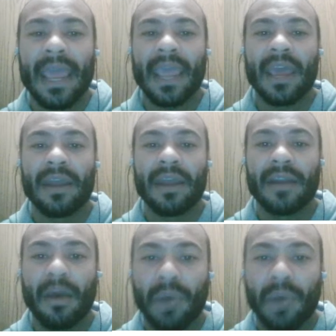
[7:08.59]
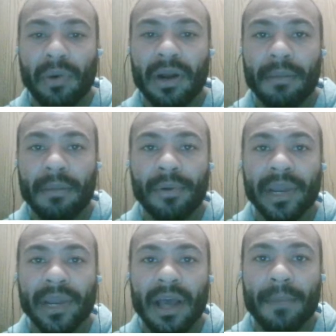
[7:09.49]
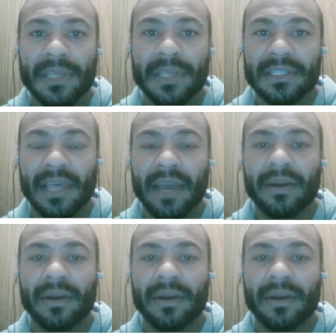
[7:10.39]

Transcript: And what I wanted to bring up is that